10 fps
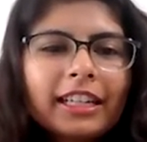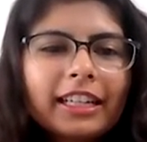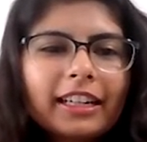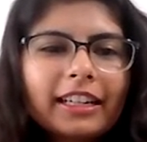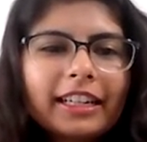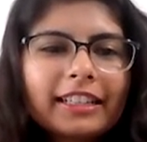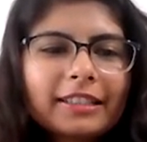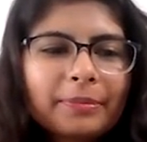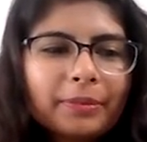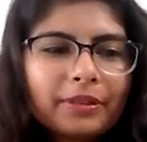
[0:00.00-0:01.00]
It is
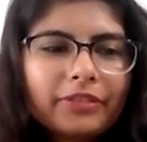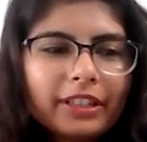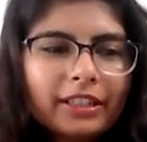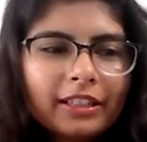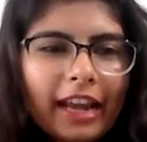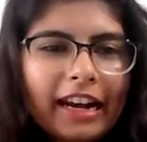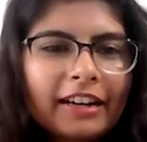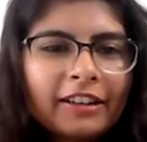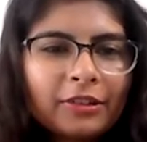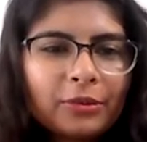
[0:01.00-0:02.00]
the perfect
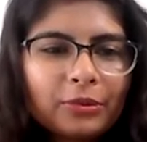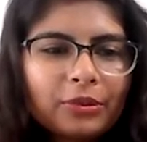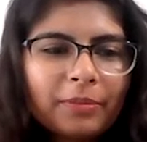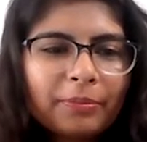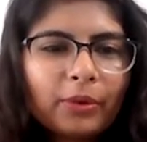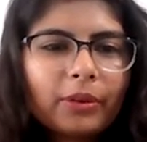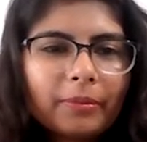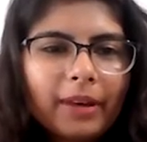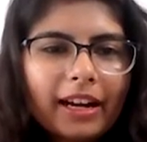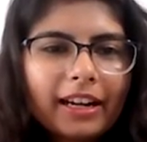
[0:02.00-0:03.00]
end to the
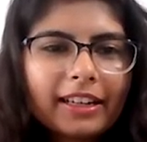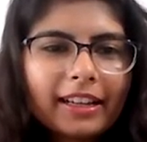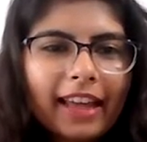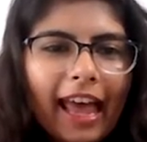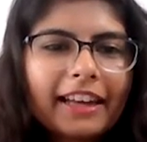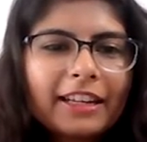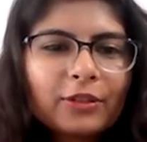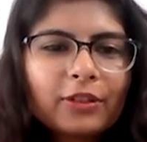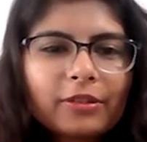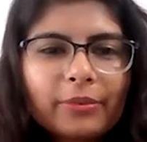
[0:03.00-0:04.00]
poem, and it
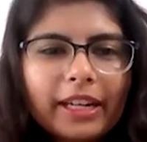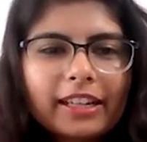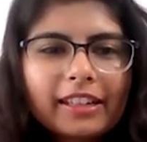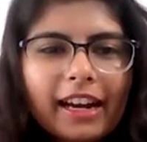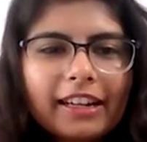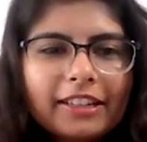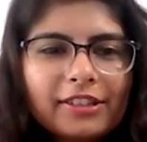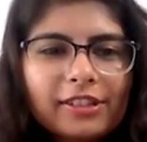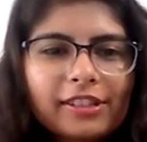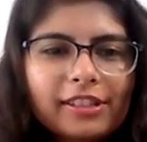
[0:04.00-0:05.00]
carries all the weight, and it
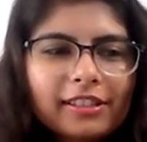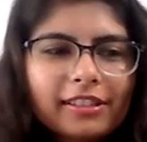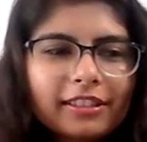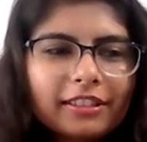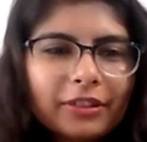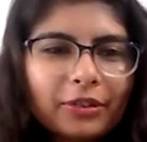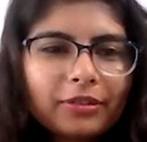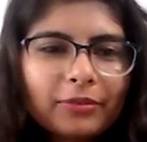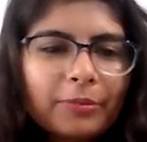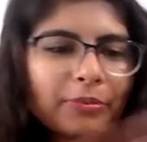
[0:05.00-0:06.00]
just, you
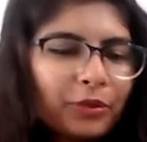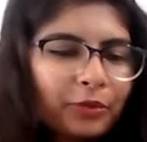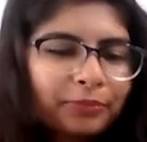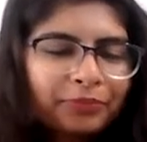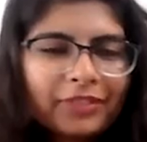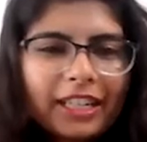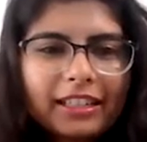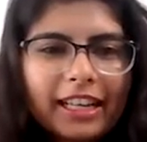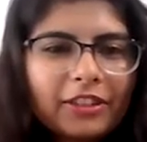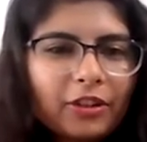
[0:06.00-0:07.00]
know, whips you.
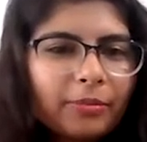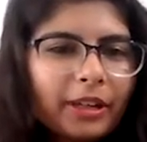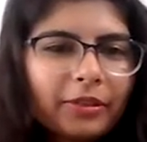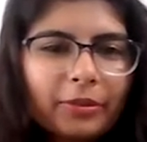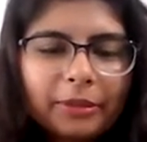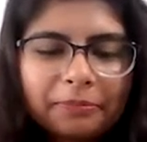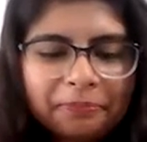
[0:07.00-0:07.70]
It takes your breath away.